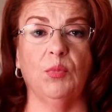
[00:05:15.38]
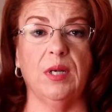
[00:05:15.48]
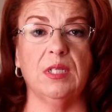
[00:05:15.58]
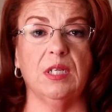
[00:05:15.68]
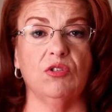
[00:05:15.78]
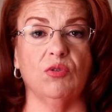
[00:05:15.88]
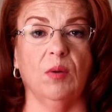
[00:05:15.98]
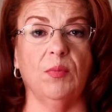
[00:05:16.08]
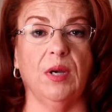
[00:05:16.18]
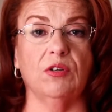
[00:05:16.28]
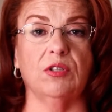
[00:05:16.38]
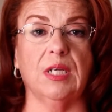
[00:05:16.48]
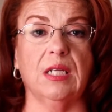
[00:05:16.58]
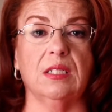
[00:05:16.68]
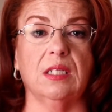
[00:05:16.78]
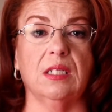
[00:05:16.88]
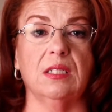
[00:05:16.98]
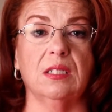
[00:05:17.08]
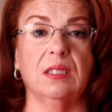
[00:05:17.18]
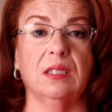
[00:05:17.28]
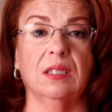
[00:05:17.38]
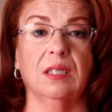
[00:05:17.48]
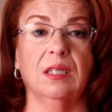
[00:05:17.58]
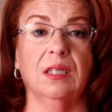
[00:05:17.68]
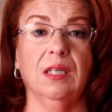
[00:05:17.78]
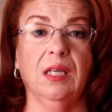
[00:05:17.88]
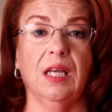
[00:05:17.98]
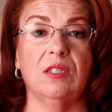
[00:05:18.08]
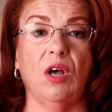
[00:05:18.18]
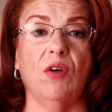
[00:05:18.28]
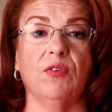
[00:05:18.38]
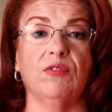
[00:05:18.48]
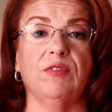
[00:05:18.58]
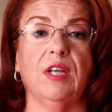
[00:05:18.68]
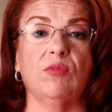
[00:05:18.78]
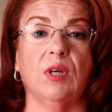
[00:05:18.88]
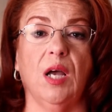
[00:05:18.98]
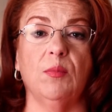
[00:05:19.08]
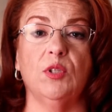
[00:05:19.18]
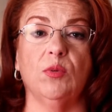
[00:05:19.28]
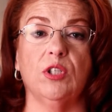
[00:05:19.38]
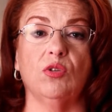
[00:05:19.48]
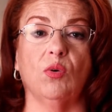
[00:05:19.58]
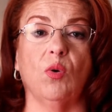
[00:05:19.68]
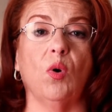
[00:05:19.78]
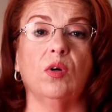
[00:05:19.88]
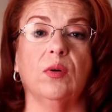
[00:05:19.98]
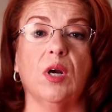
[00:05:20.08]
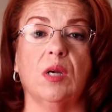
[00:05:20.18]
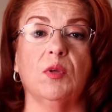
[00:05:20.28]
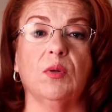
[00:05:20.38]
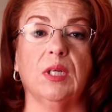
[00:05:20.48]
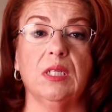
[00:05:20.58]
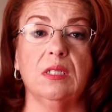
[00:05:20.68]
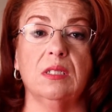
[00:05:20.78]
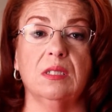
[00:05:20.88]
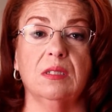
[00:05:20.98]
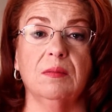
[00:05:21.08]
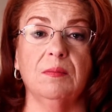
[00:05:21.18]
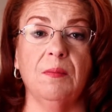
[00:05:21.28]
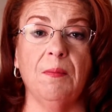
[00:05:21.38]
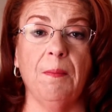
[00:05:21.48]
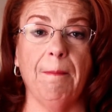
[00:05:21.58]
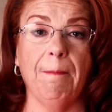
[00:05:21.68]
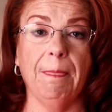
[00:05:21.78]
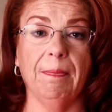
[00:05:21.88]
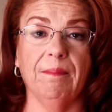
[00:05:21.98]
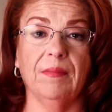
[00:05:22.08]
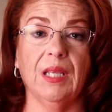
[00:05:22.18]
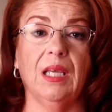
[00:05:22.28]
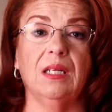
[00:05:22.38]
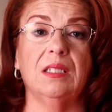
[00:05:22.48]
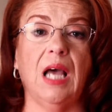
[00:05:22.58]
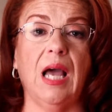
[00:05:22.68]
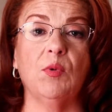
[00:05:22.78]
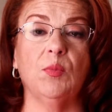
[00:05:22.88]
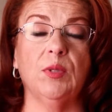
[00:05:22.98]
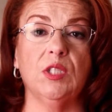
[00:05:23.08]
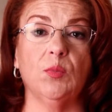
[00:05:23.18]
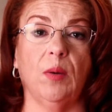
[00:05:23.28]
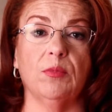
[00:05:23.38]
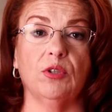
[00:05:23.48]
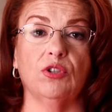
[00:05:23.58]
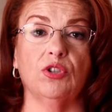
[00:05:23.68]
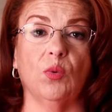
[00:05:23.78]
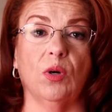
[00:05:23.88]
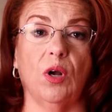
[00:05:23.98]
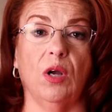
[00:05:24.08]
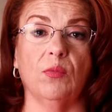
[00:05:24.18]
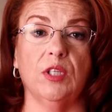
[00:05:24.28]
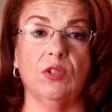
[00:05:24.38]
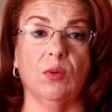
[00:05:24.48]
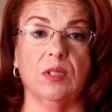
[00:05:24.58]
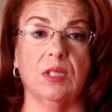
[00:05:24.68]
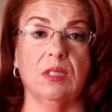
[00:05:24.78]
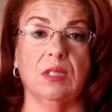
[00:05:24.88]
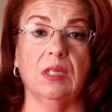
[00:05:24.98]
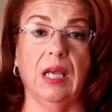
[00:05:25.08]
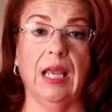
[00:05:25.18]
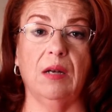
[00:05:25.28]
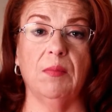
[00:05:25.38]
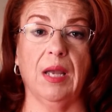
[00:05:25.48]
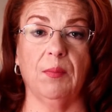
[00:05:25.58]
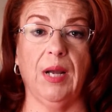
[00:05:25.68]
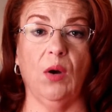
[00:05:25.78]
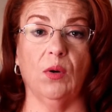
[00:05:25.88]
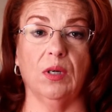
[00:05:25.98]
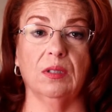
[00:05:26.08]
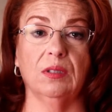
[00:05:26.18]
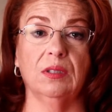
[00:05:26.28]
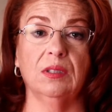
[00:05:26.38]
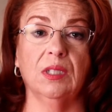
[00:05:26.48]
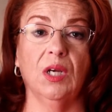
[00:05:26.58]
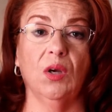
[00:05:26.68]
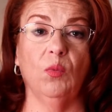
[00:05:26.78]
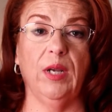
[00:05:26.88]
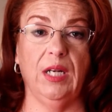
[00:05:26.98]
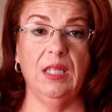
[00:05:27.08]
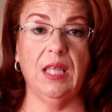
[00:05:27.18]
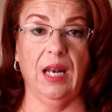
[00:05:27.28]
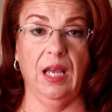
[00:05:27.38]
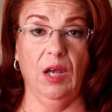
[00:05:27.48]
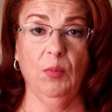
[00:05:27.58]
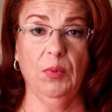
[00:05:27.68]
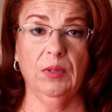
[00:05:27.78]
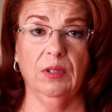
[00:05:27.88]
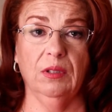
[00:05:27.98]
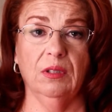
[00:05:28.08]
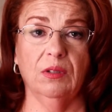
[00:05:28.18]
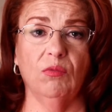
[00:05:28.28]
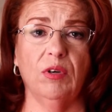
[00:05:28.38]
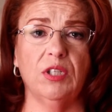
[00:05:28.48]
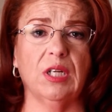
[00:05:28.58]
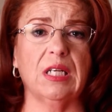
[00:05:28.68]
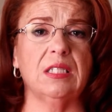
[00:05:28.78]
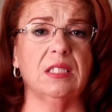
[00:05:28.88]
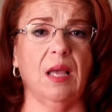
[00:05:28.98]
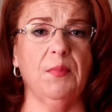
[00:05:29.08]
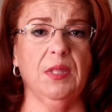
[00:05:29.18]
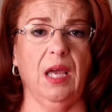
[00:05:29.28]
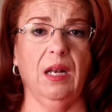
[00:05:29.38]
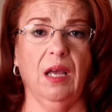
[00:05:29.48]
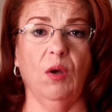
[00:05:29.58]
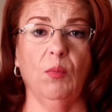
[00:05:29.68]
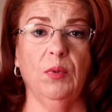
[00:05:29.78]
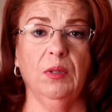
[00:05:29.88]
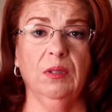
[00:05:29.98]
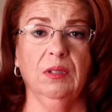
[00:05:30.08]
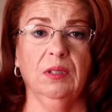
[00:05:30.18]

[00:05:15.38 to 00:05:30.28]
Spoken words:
President Trump understands this. has offered federal help to restore order in our communities. In a time when police departments are short on resources and manpower, we need that help. We should accept that help.